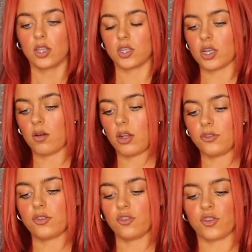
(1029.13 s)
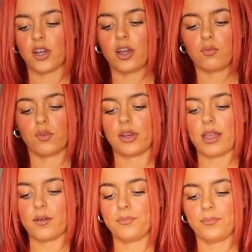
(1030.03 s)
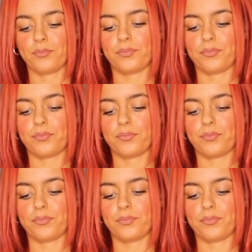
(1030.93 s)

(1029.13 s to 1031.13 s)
So I'll just try on one now.